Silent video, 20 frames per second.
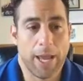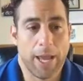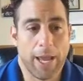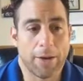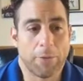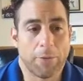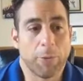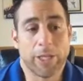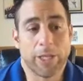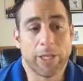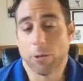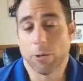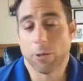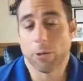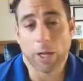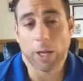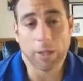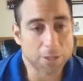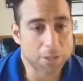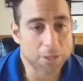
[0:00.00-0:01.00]
And we did a
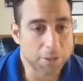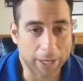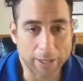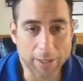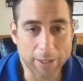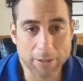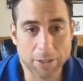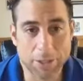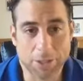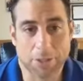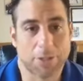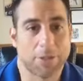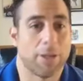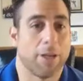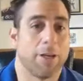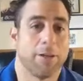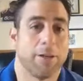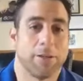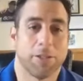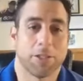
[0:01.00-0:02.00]
wellness event just
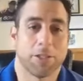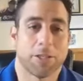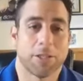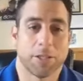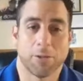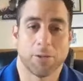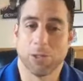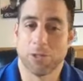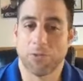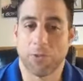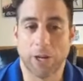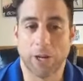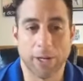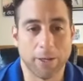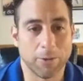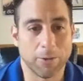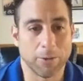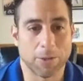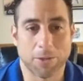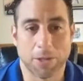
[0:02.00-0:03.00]
because it was fun
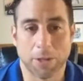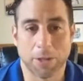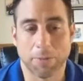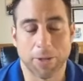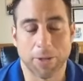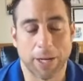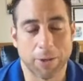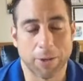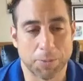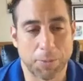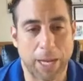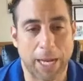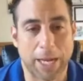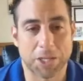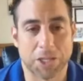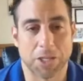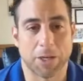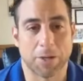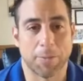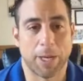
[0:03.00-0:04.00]
and it was something I was
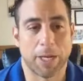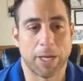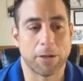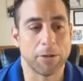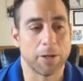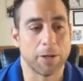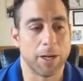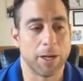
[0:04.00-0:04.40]
passionate about.